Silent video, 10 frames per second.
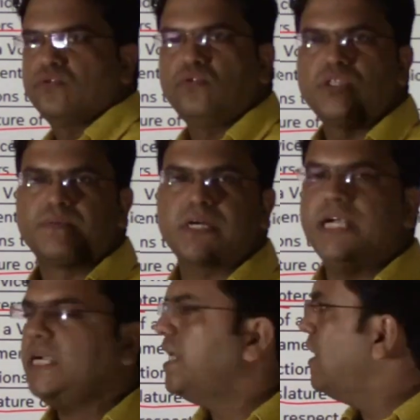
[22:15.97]
so those
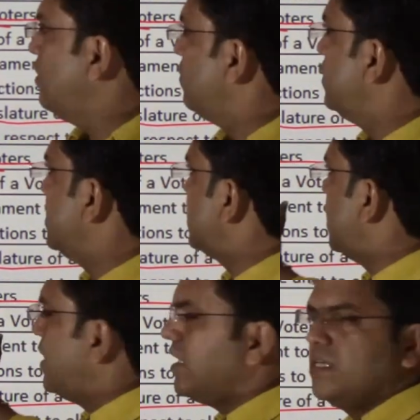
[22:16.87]
content of these
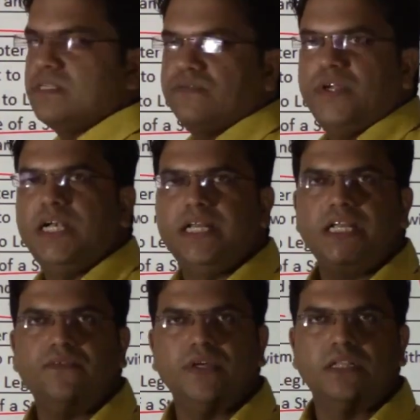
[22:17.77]
articles we'll
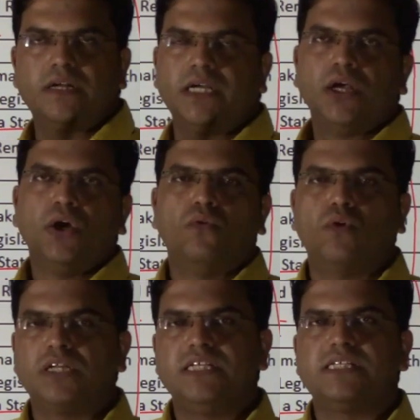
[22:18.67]
deal with, right,
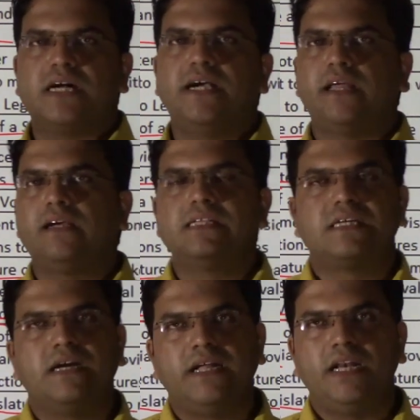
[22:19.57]
what these
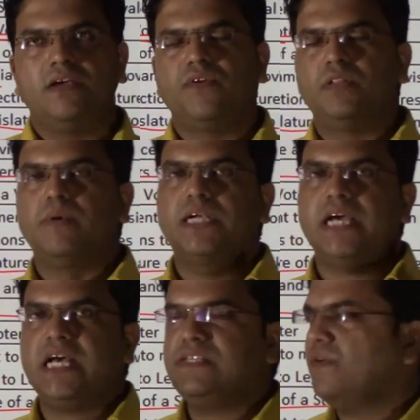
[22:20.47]
articles are dealing with. But
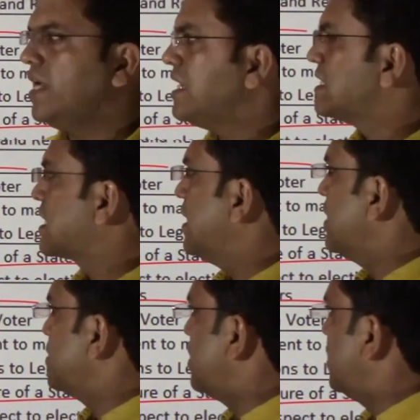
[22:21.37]
as far as
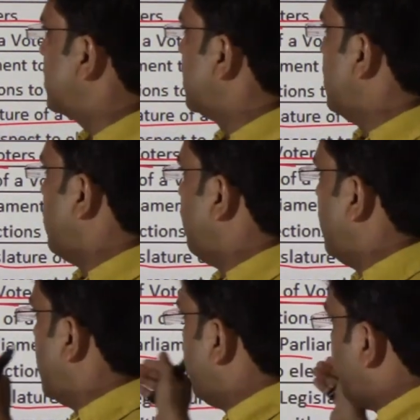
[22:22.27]
connection, that
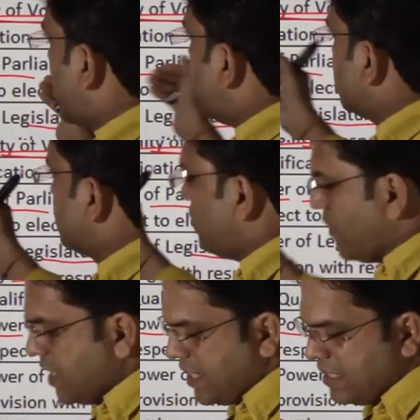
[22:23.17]
Uh, powers of
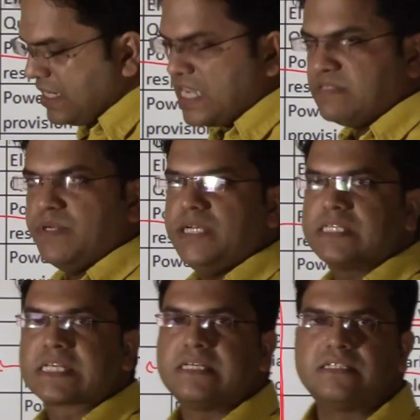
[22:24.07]
article has been
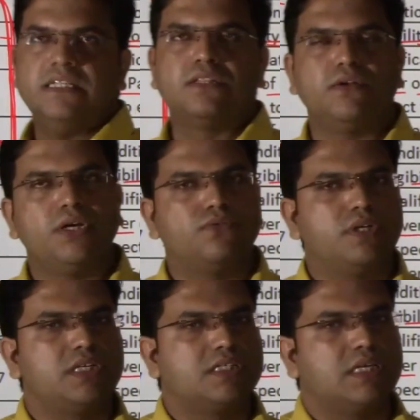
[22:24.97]
discussed in three
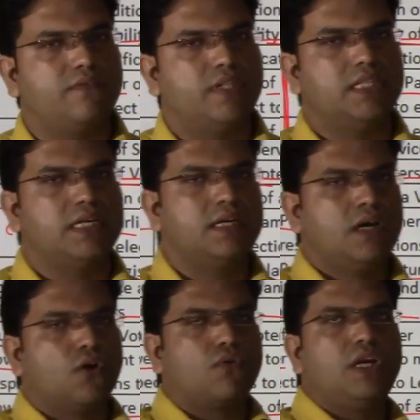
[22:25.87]
twenty-seven, then
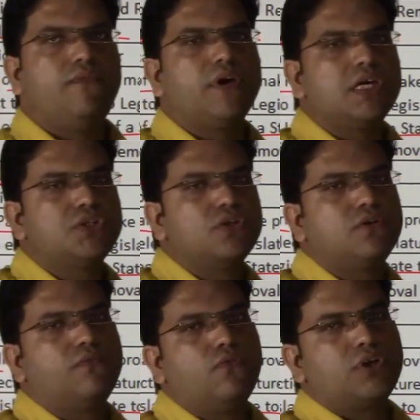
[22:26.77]
qualification
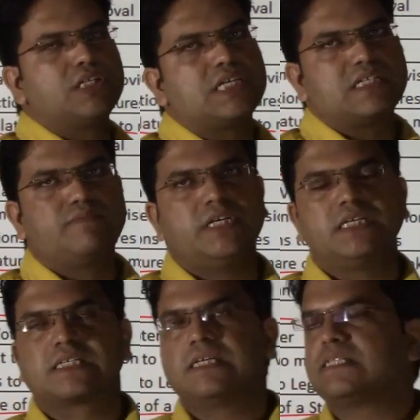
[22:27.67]
of voters has been
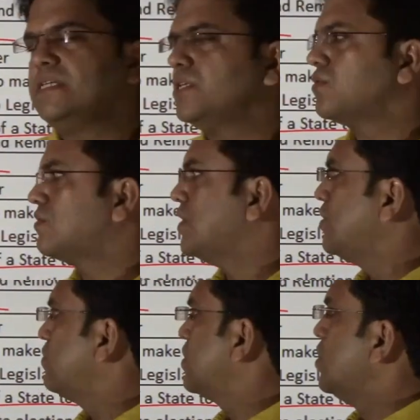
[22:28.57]
discussed into three
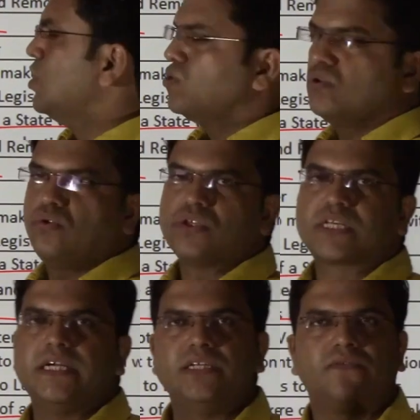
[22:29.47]
twenty. So those
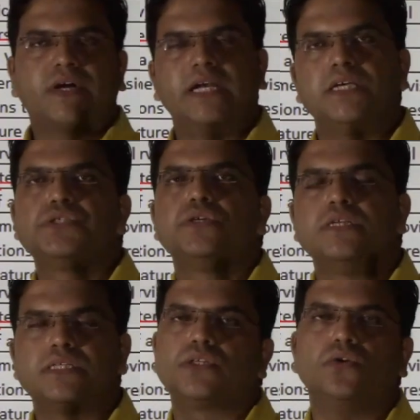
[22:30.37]
kind of connection
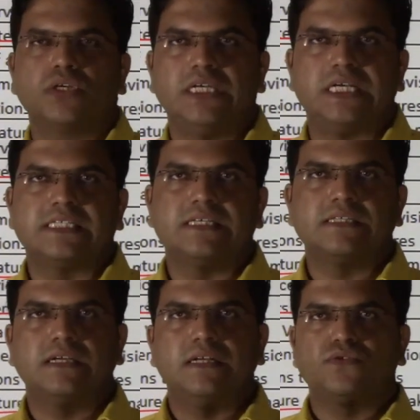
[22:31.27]
is not
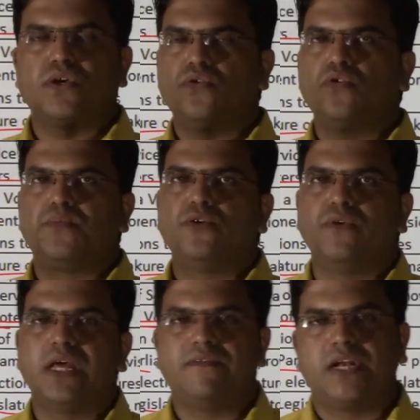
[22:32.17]
necessary. So I hope you
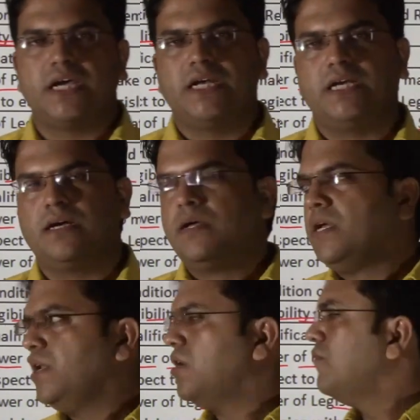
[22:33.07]
will have an idea.
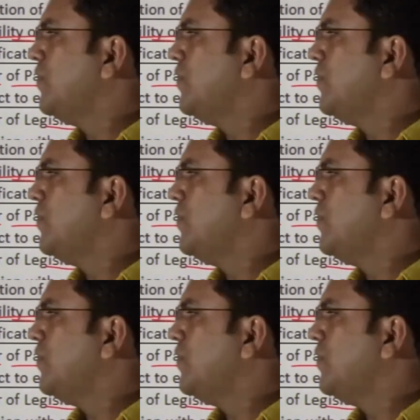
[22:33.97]
Now